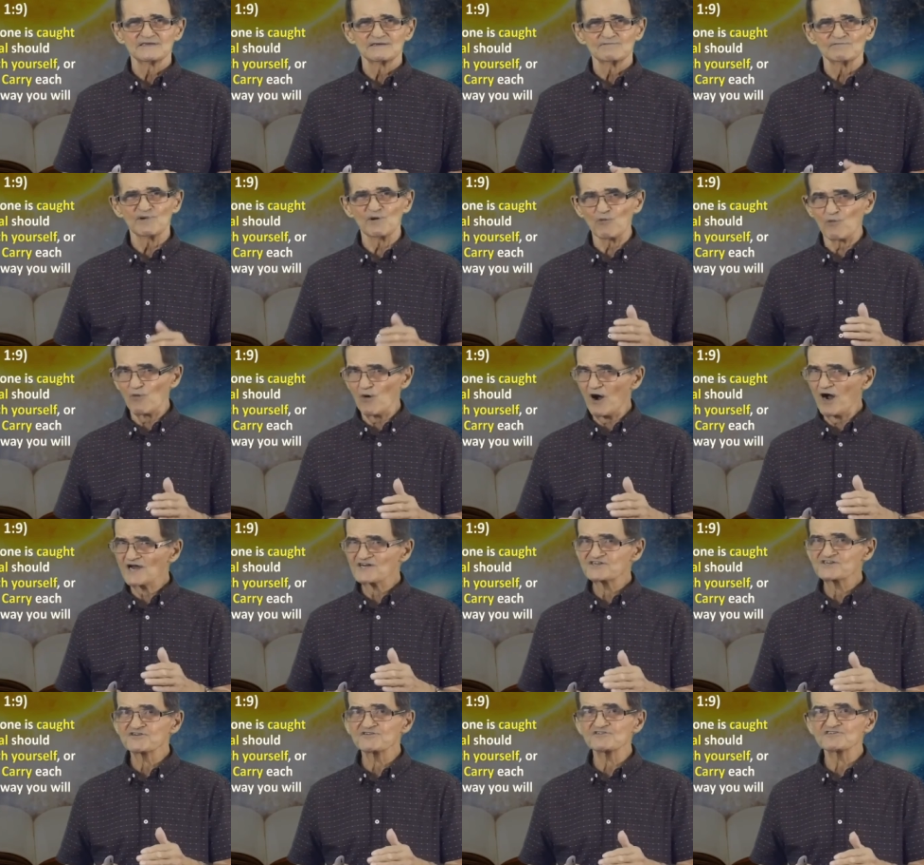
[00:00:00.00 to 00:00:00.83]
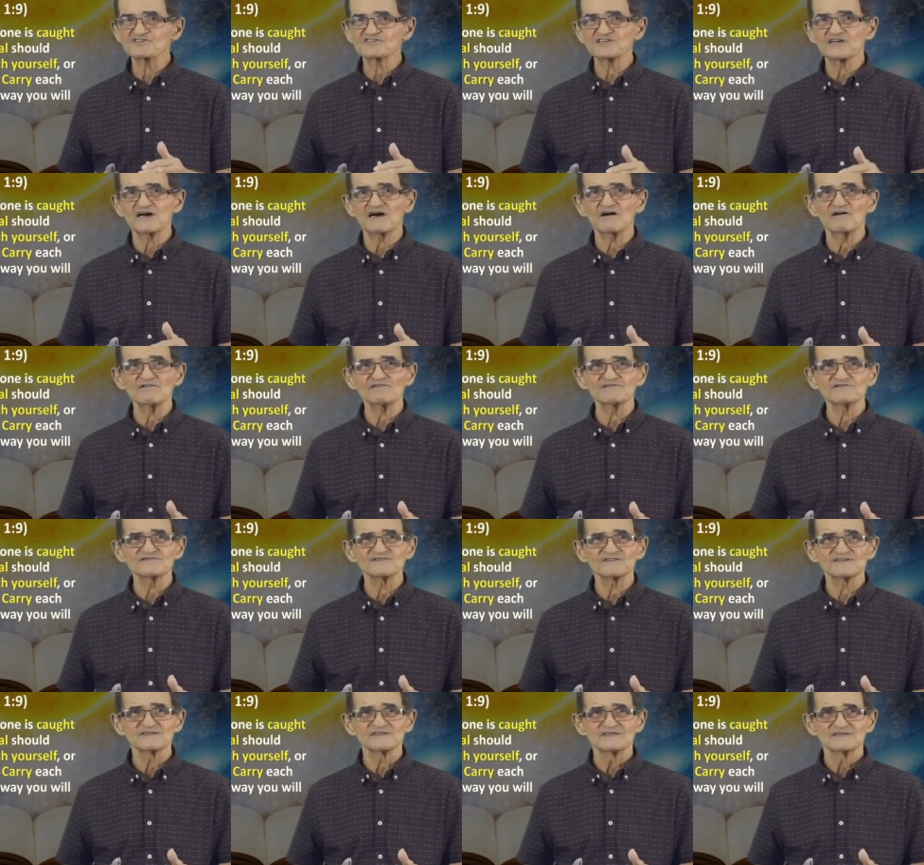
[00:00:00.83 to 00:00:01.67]
But watch
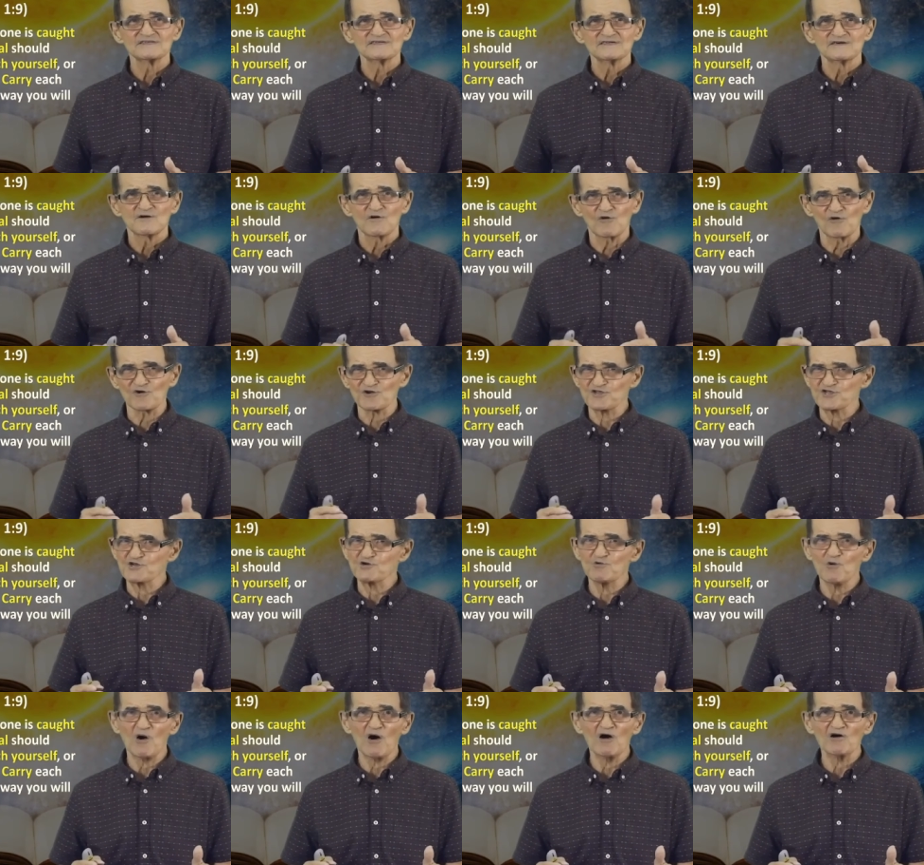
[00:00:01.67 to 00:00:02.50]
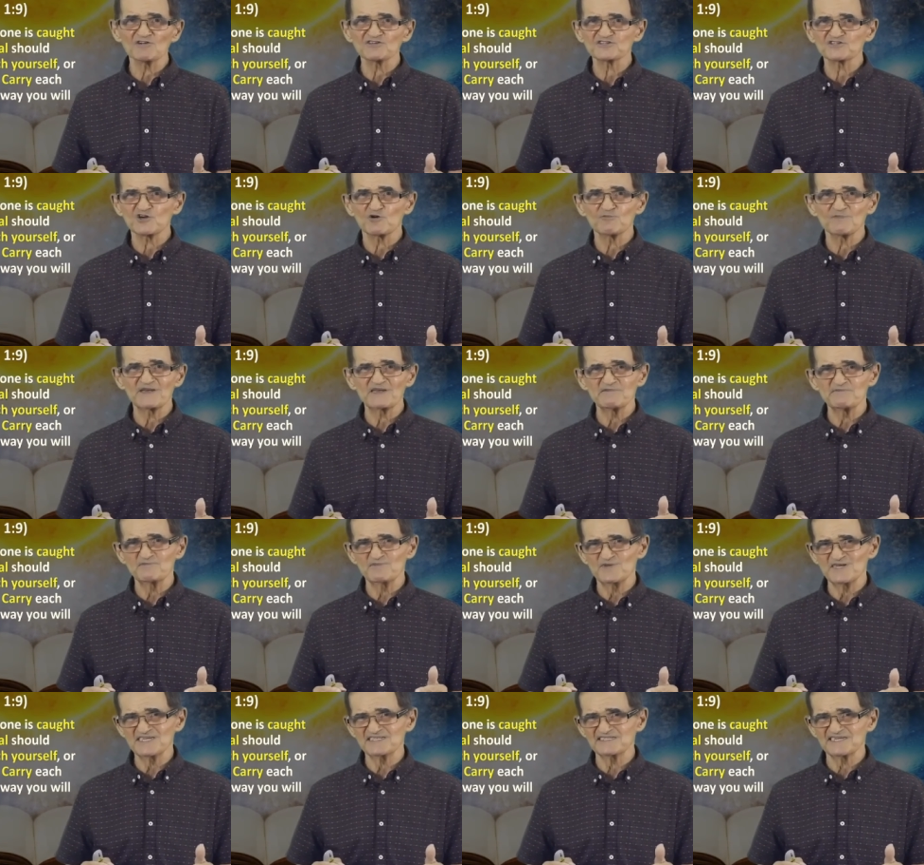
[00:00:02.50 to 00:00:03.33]
yourself or you also may
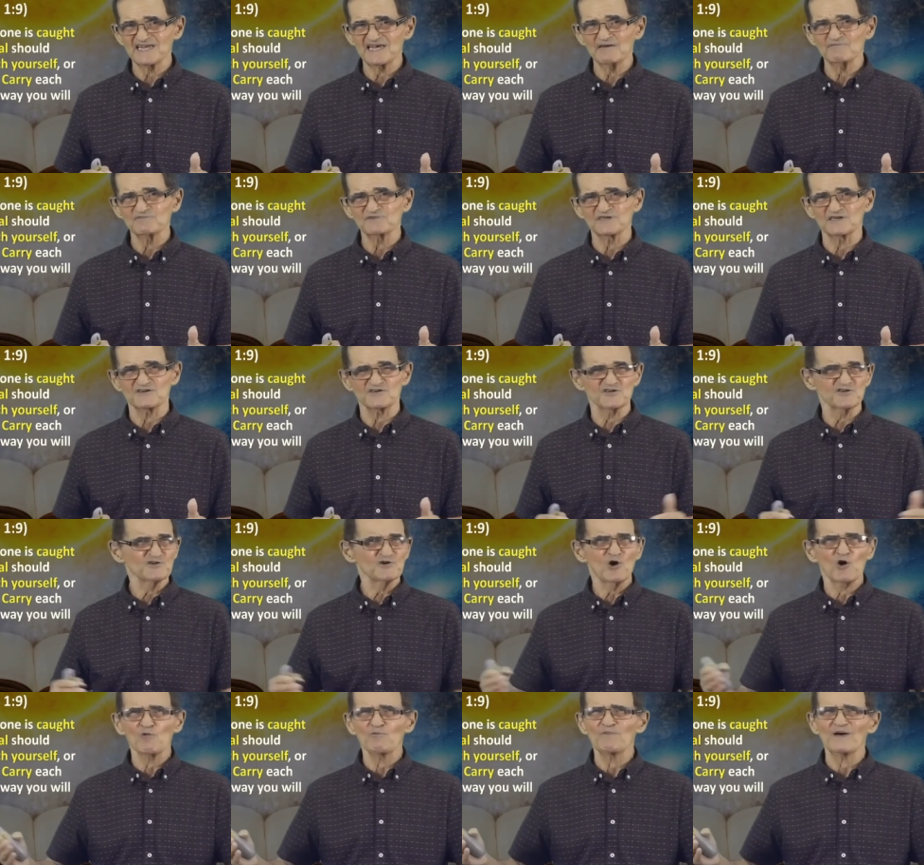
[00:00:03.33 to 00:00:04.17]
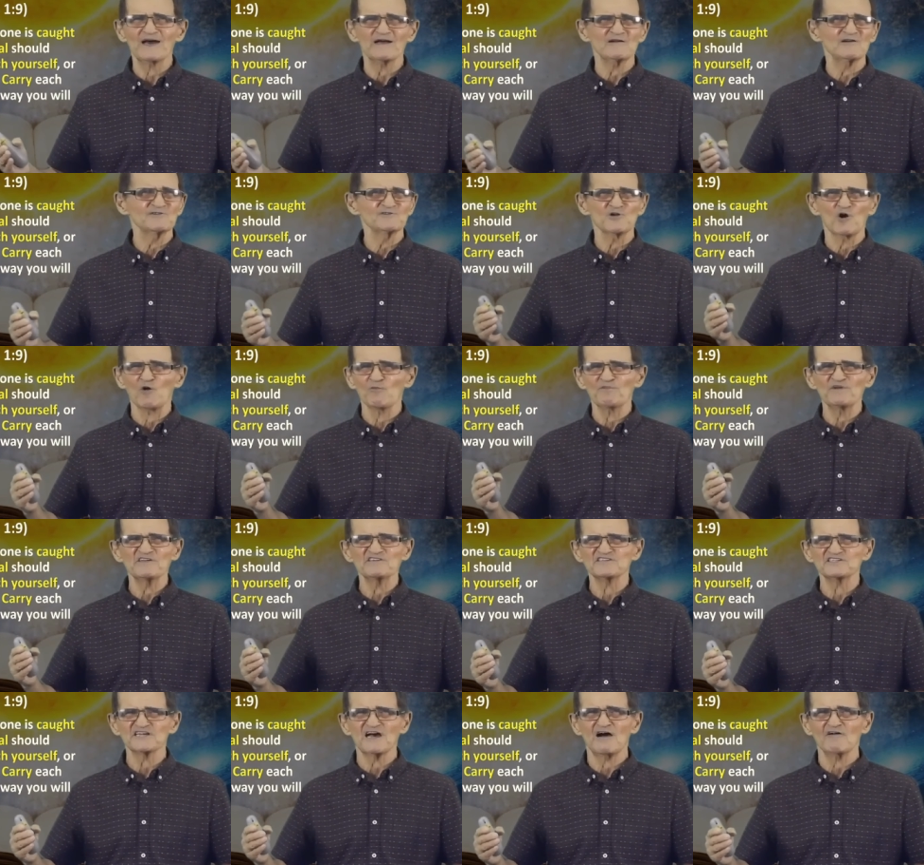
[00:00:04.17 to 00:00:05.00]
be tempted. You know better. Don't
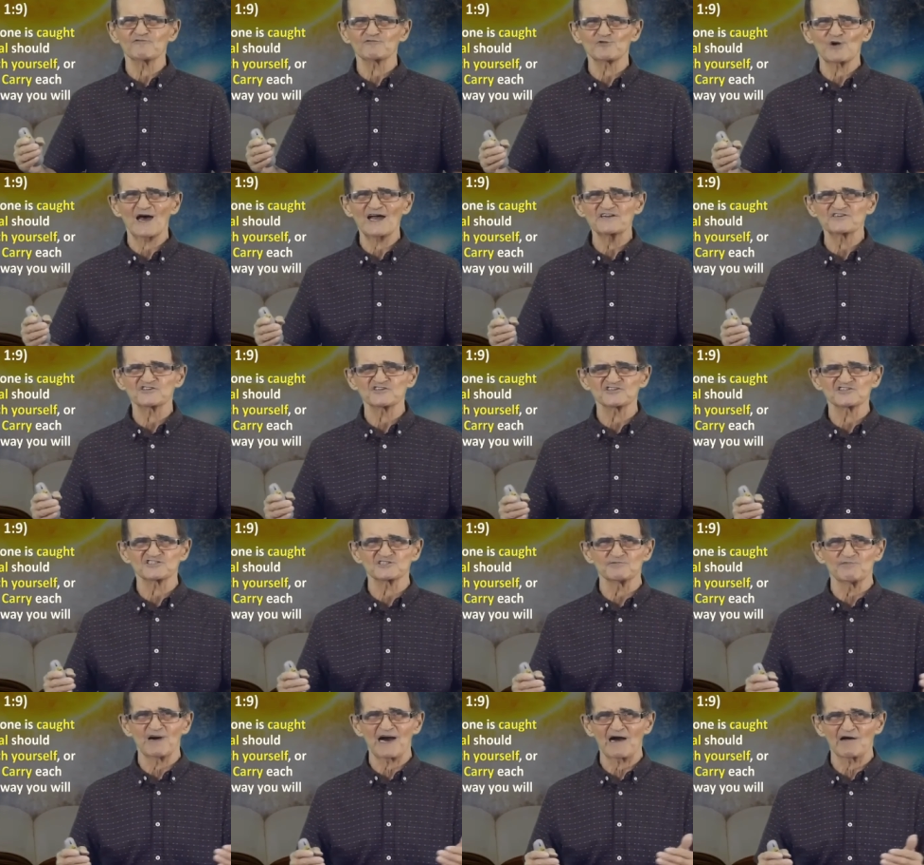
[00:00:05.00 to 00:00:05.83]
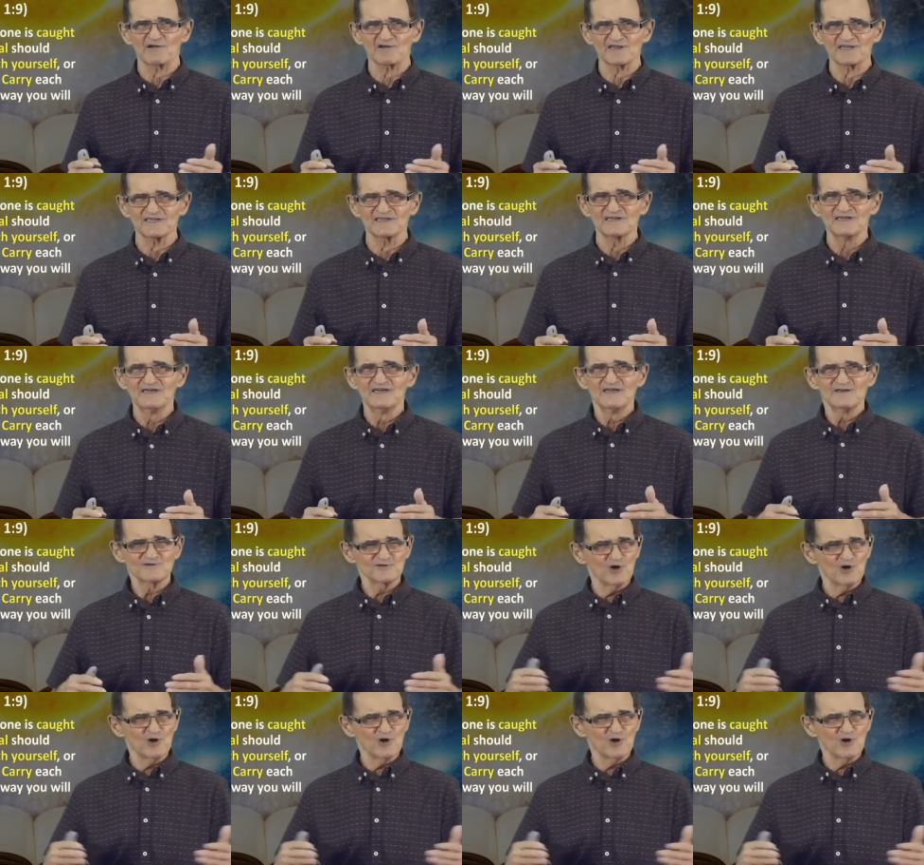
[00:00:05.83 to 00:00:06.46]
be self righteous about it.